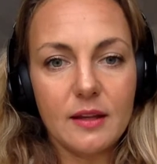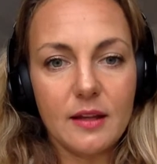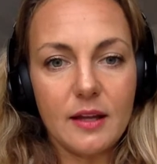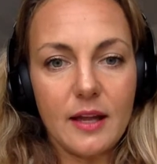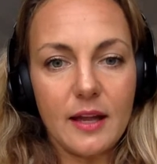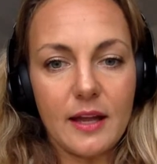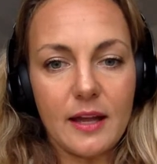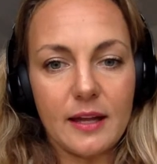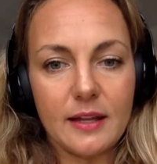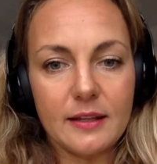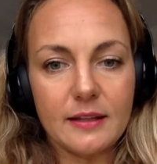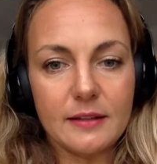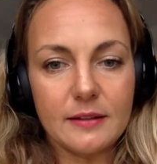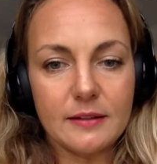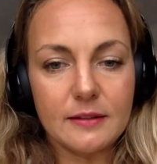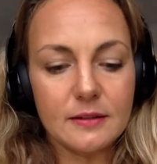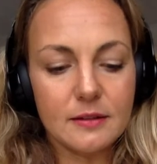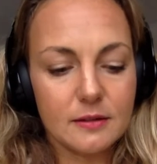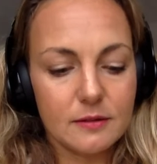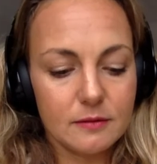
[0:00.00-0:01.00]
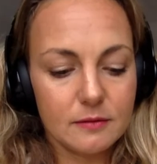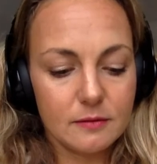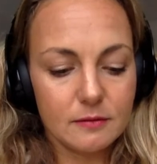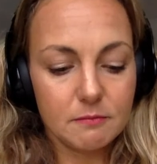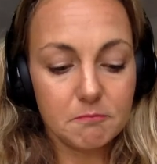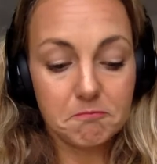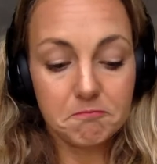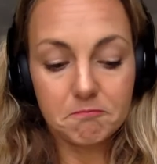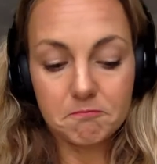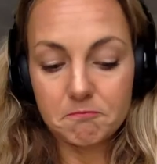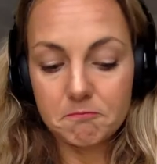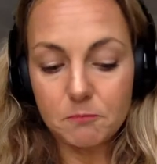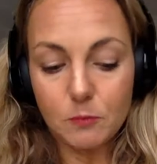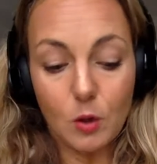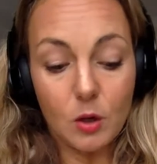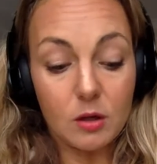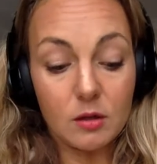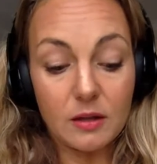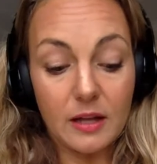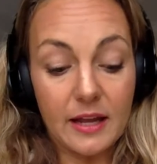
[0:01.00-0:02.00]
and
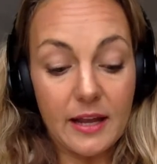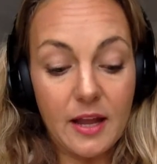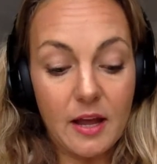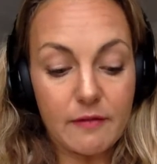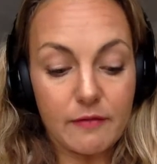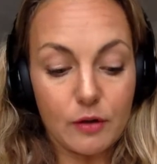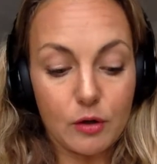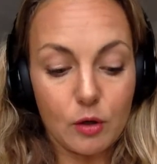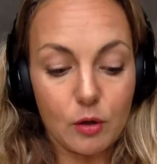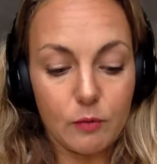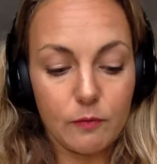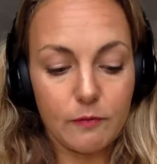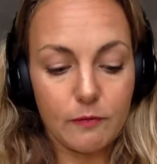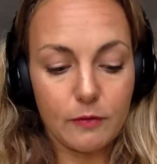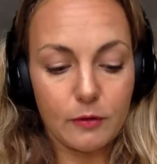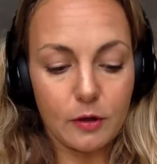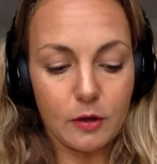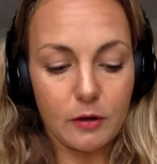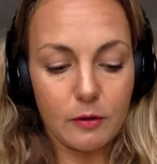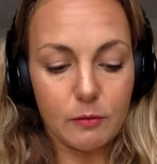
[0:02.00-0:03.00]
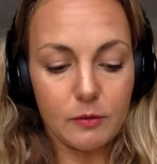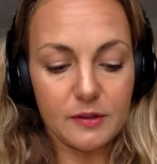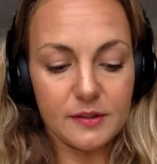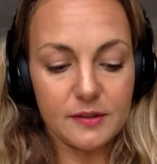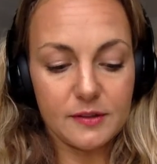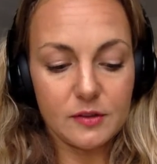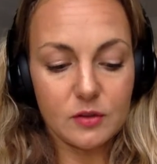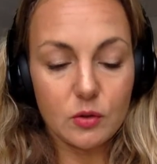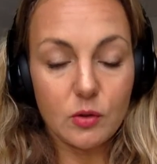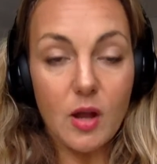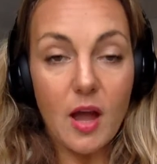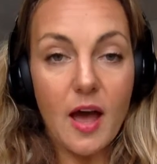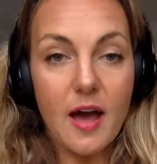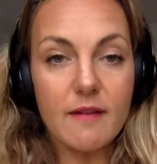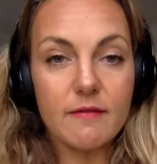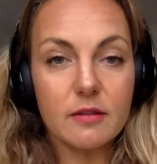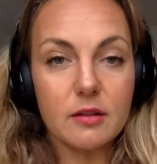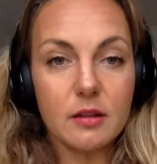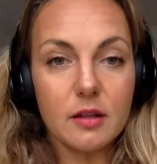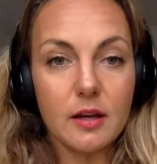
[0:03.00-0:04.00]
all I ever hoped for was to
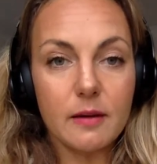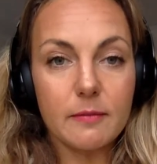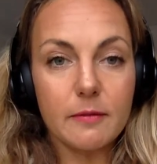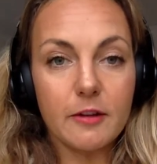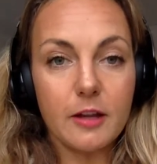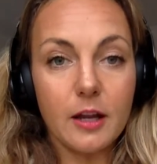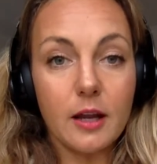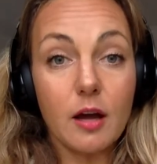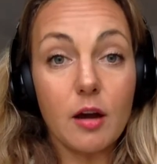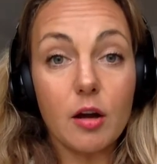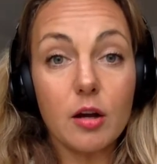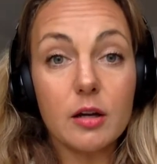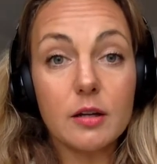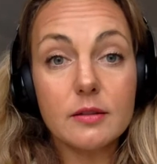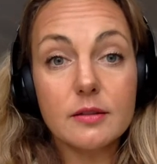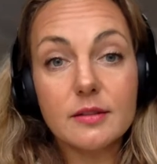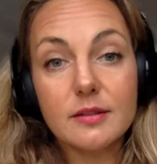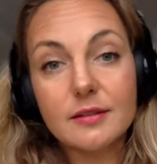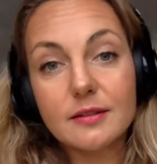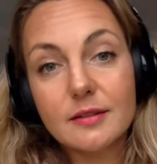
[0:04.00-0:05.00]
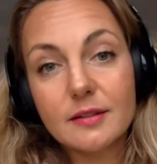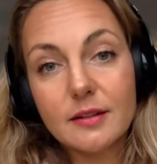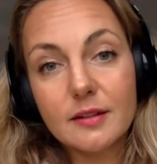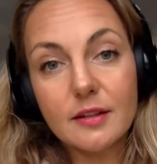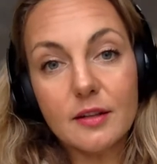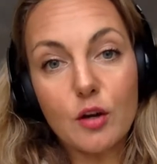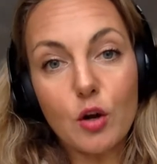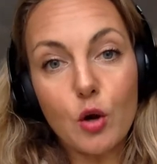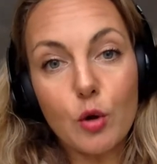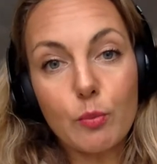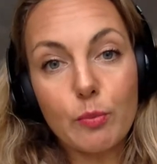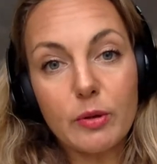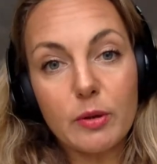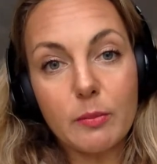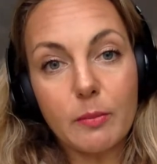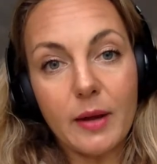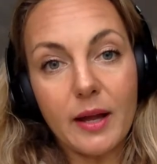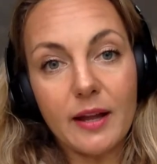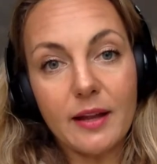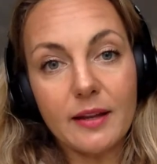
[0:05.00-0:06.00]
have a loving heart, an open
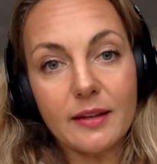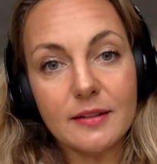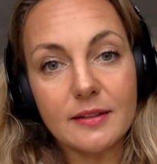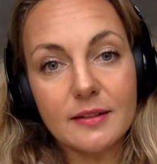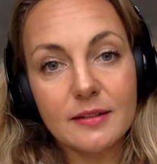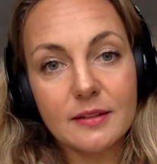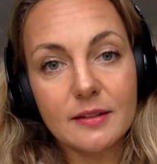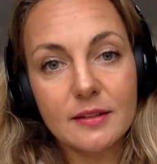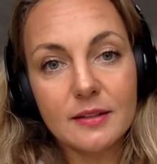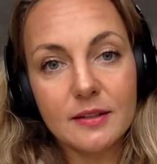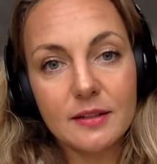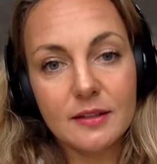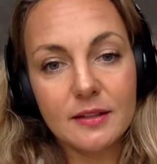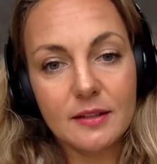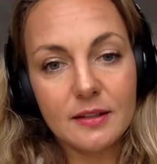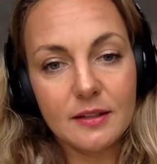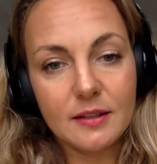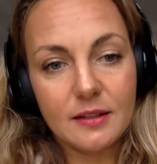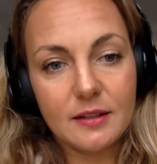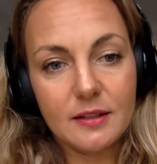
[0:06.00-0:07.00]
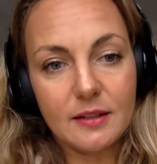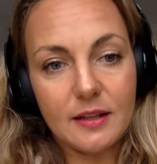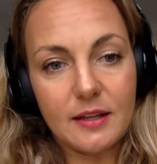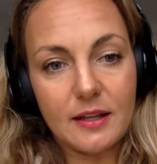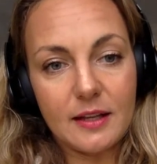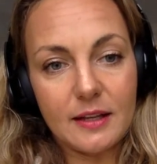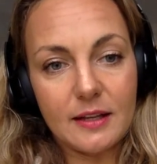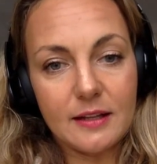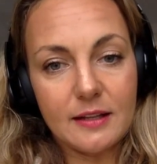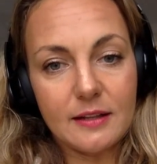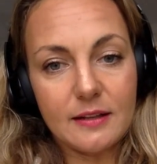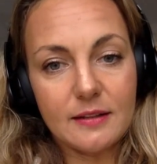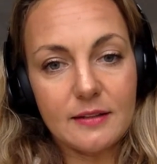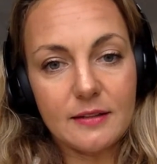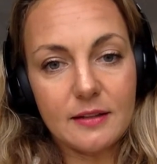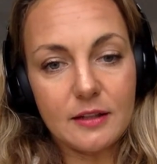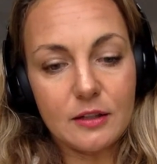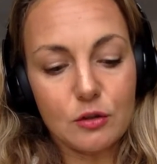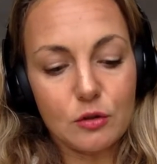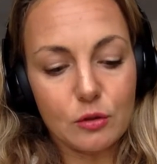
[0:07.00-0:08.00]
mind, and
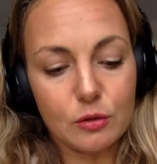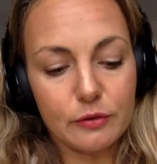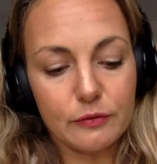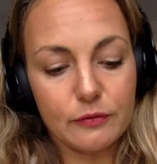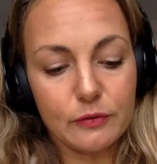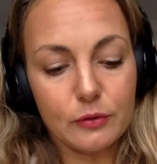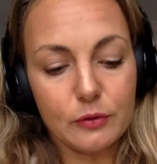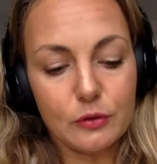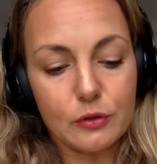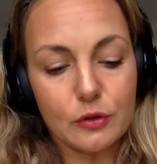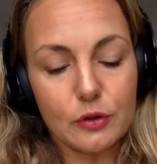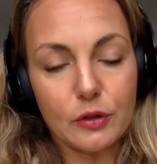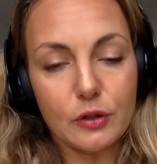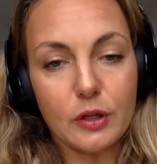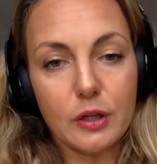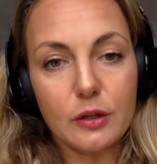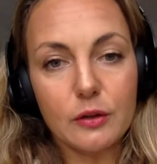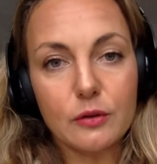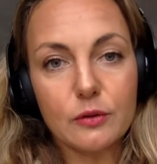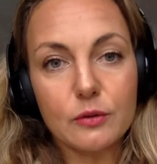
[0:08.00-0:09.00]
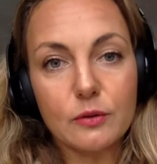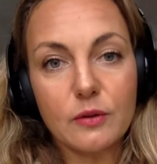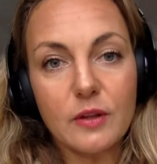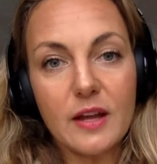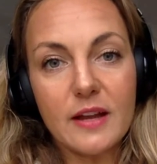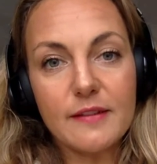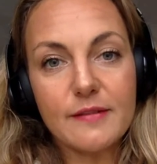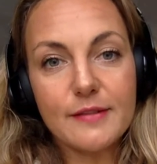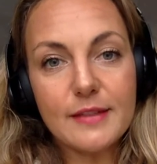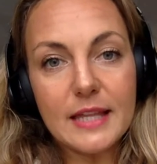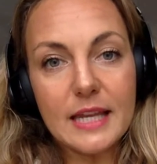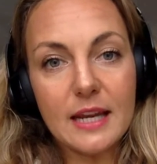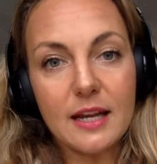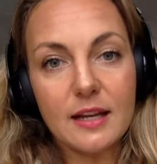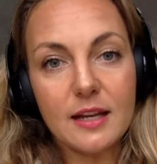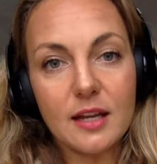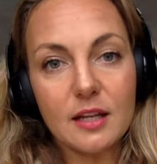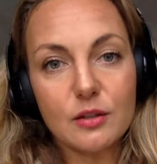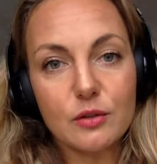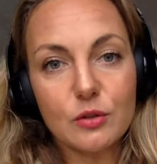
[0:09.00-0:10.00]
a joyful journey through life that I get